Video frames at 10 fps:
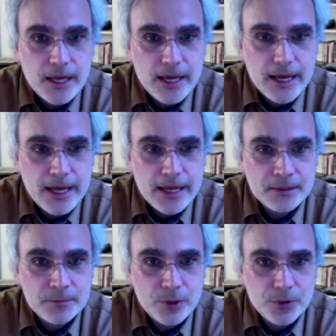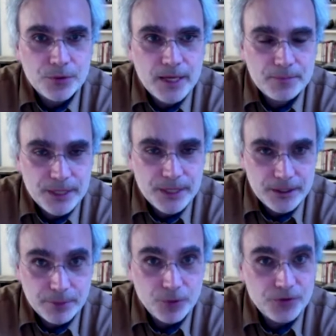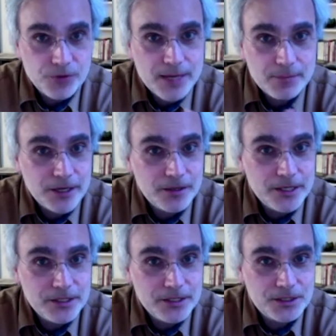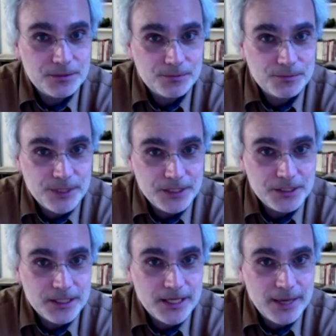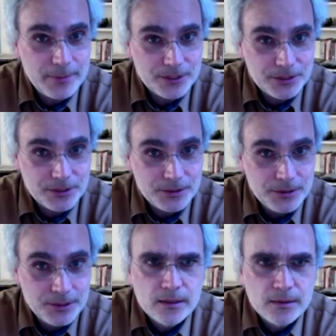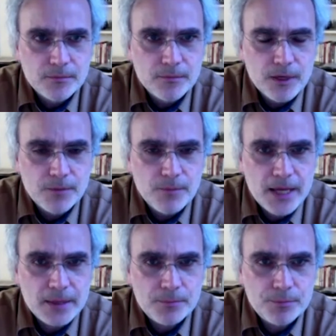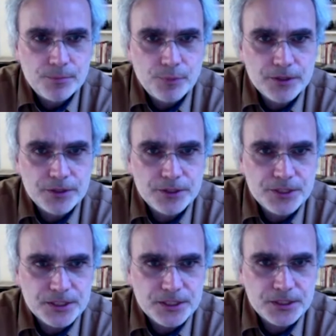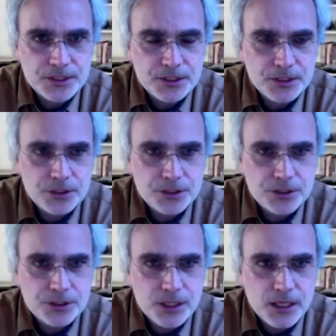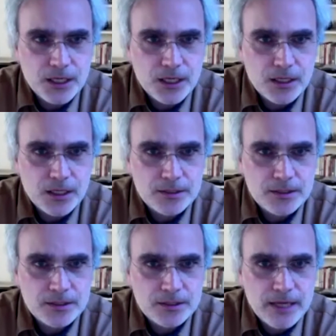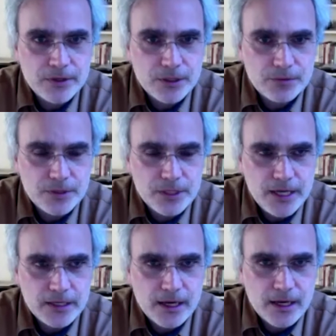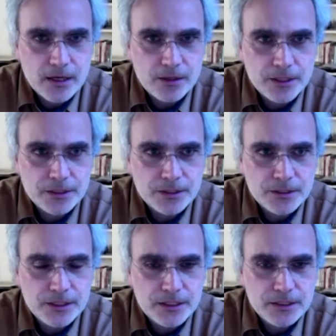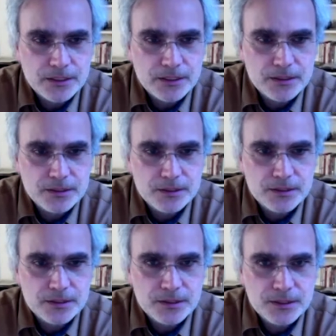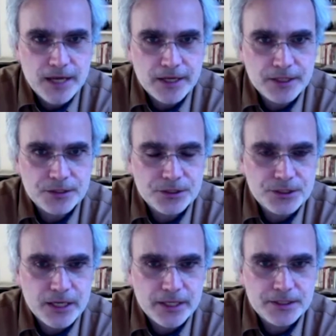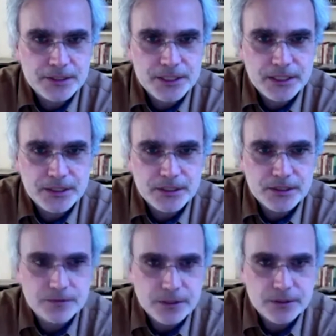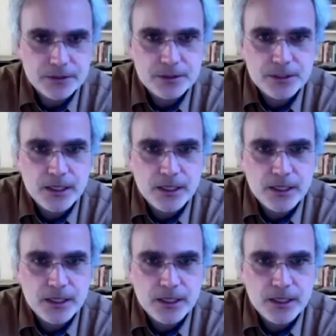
and both of my parents, PhD chemists. My brothers and sisters, 7 of the 8 are in science or science adjacent fields.